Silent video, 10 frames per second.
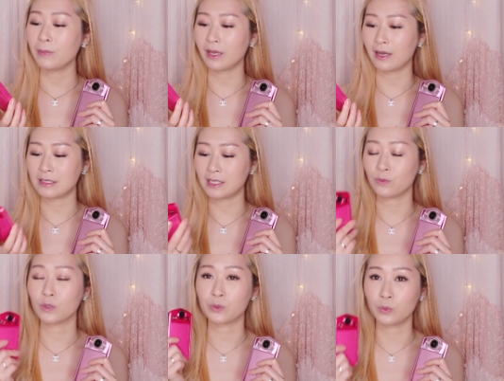because
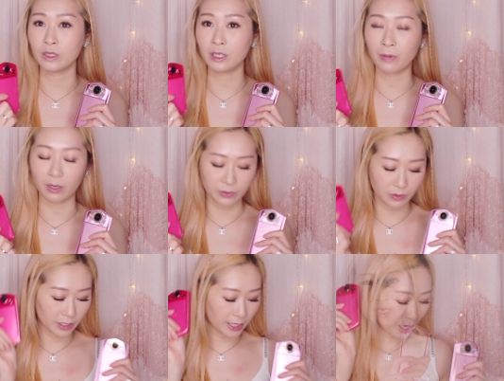it was really
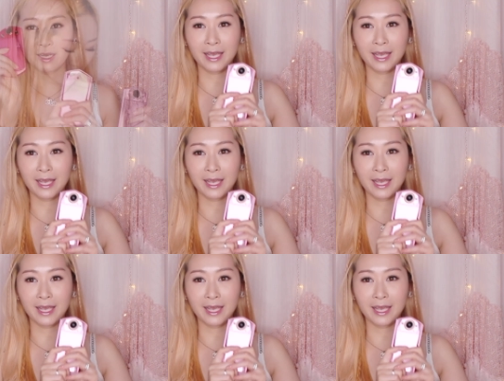popular.